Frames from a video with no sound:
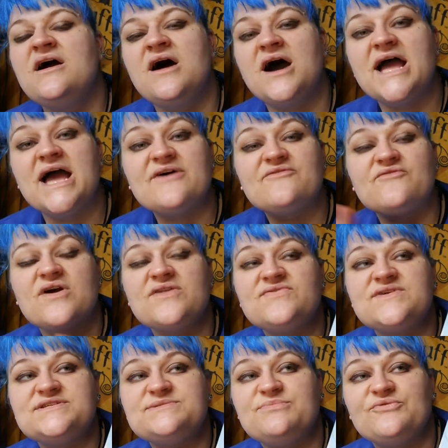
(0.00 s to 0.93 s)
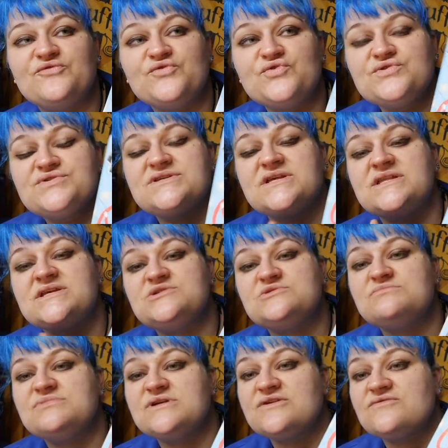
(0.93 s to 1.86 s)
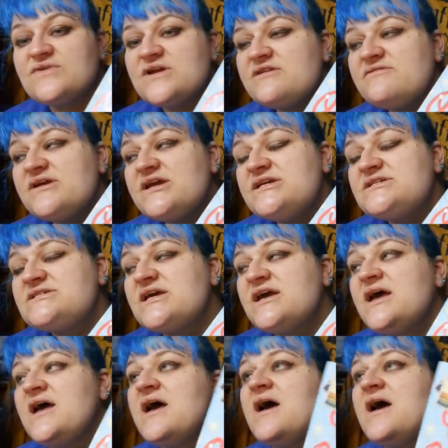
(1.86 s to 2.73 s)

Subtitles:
I have read this before, so this will be a reread.